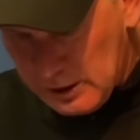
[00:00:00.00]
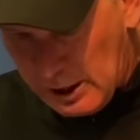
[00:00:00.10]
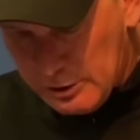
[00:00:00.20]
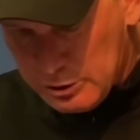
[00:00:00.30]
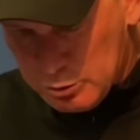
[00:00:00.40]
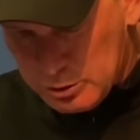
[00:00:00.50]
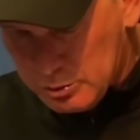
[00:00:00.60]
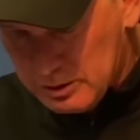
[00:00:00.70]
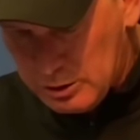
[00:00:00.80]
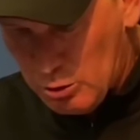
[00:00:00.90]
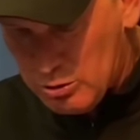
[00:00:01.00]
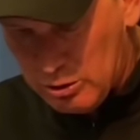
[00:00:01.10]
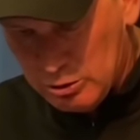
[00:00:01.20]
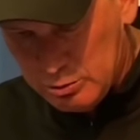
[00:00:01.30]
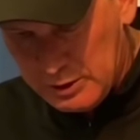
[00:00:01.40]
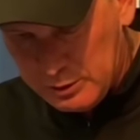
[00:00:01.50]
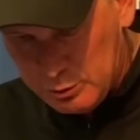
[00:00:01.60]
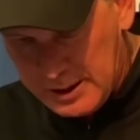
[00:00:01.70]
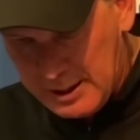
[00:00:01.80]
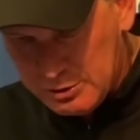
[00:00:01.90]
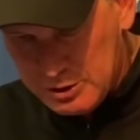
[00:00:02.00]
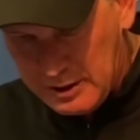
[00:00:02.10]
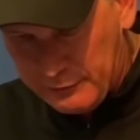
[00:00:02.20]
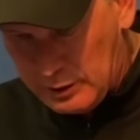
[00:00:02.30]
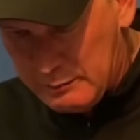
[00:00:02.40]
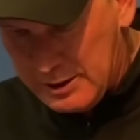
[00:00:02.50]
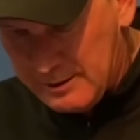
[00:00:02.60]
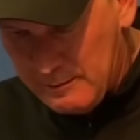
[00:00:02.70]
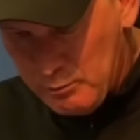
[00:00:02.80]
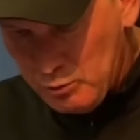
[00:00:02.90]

yardage was so close, what, 3 yards different? I mean,